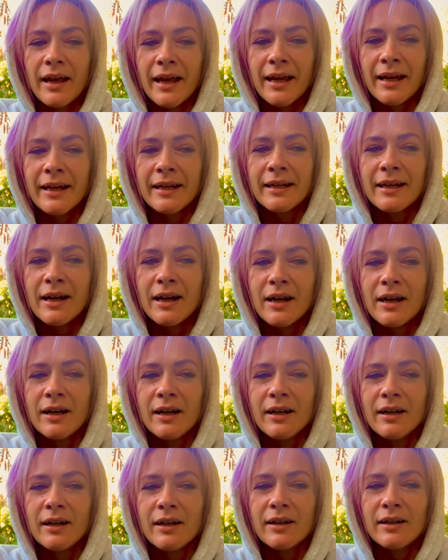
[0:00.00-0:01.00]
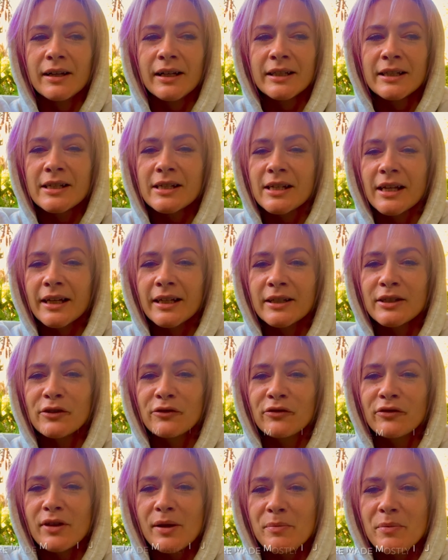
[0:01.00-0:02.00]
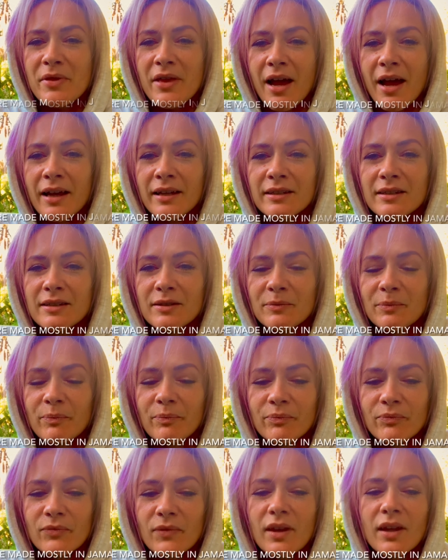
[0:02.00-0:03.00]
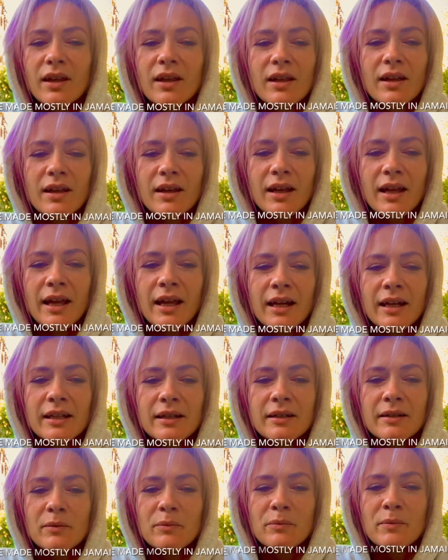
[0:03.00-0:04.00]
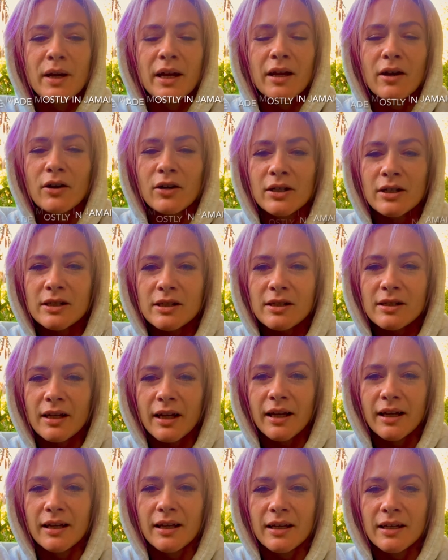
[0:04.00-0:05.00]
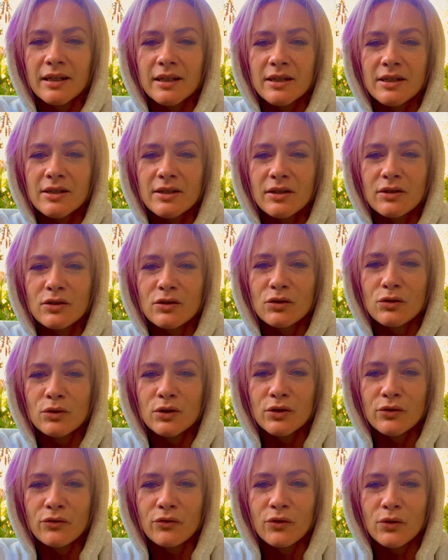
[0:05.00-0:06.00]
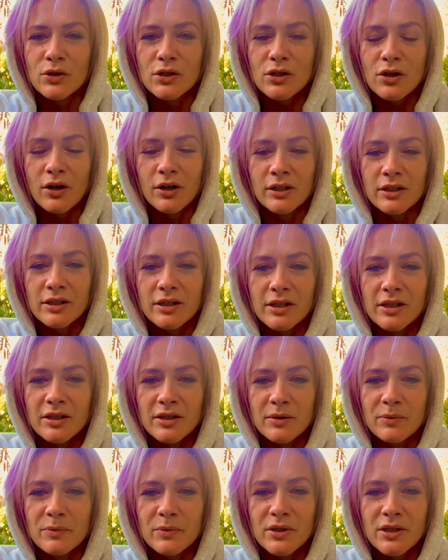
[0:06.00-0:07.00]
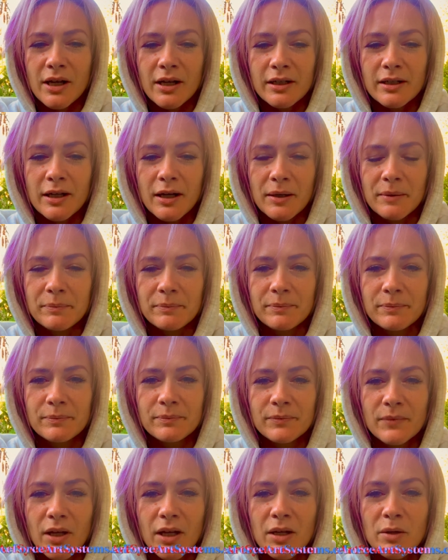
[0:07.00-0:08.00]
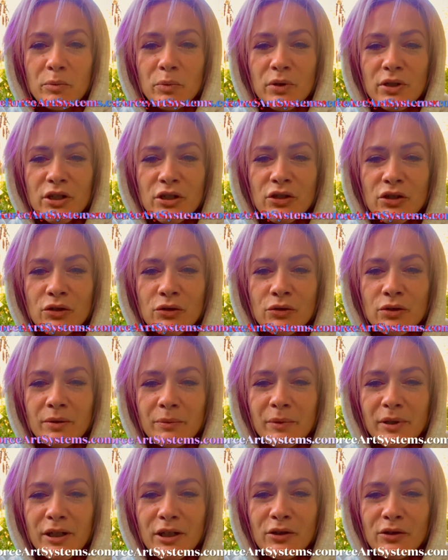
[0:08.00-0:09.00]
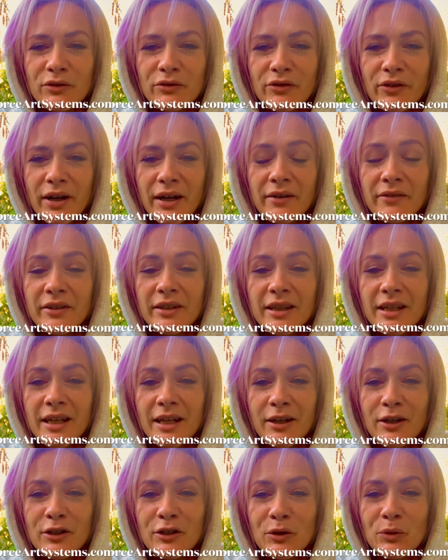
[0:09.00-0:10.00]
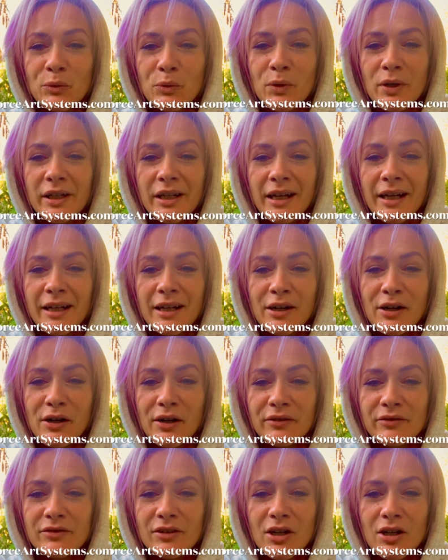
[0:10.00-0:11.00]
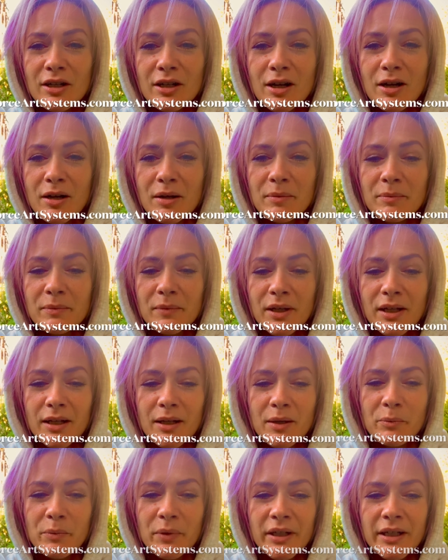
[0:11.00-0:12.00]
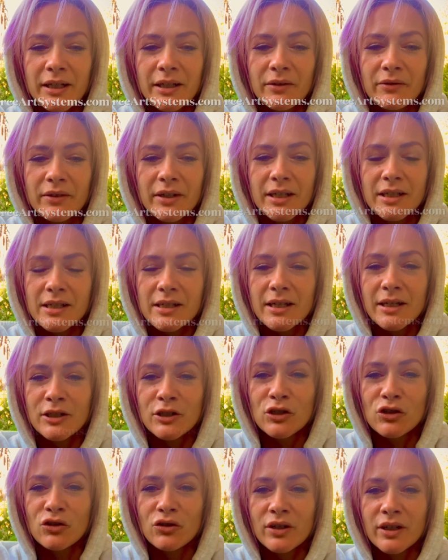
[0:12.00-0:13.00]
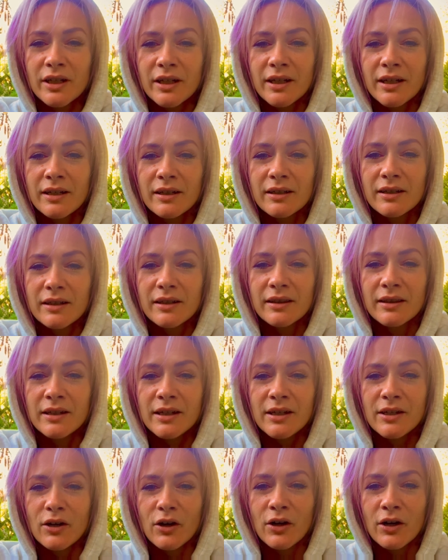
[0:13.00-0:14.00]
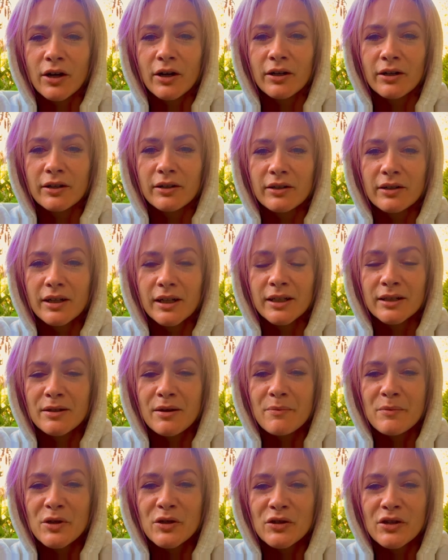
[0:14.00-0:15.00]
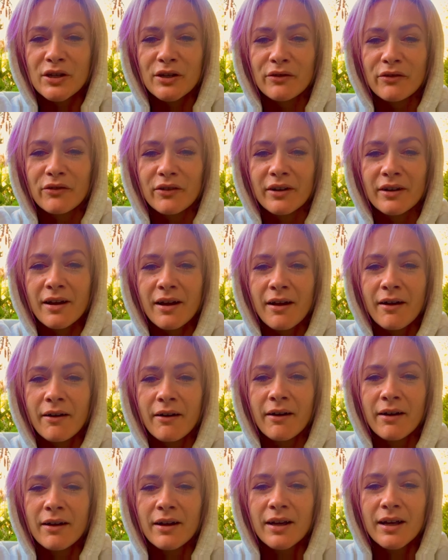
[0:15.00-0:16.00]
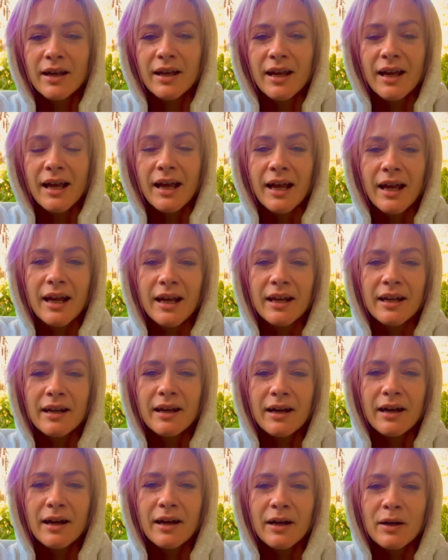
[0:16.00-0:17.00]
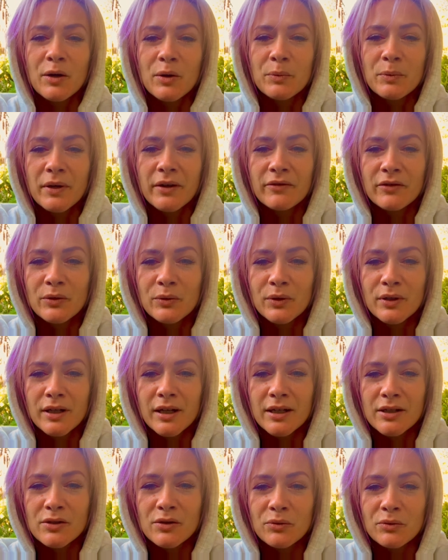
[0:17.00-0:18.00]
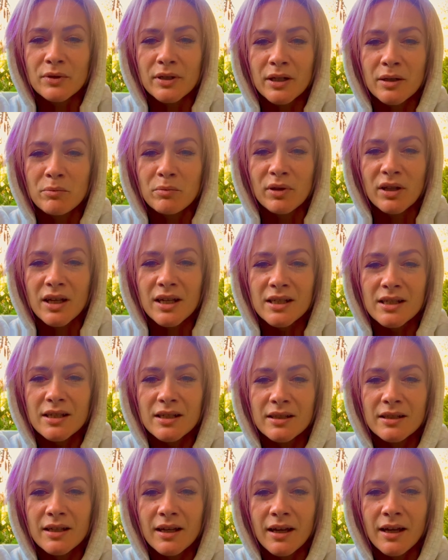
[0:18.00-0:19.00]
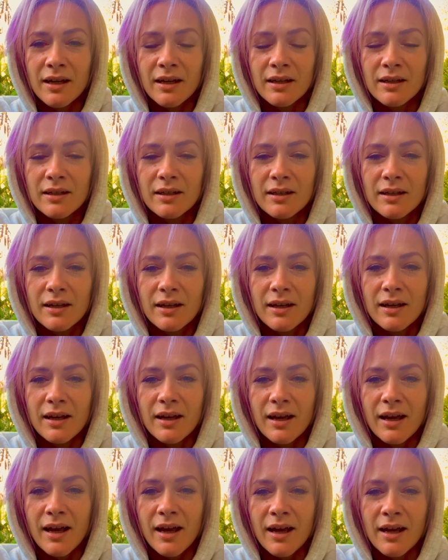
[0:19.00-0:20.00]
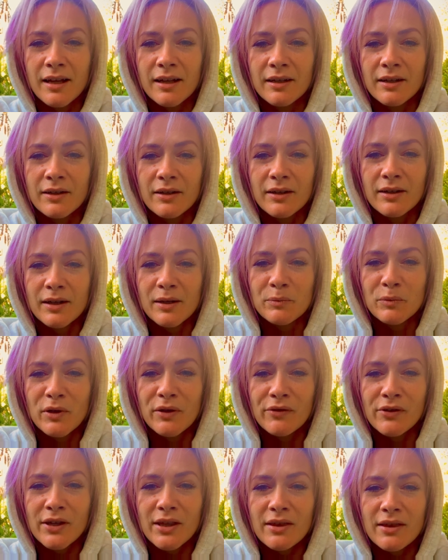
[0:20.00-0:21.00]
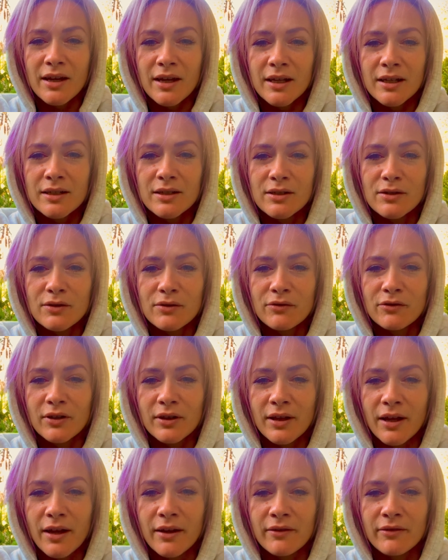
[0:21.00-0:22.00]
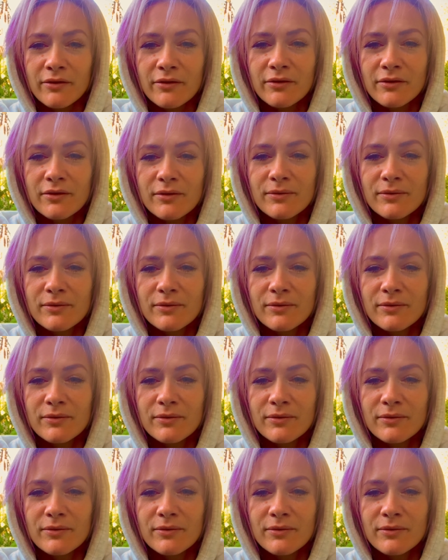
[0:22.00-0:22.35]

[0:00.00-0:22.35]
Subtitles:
and I decided to flip that. And my art site is sourceforceartsystems.com. Pretty soon I'm going to unify everything under oneannahuff.com. But anyways, enjoy the art and the music for now, and I hope everyone has a really blessed day, and I'm giving thanks for life.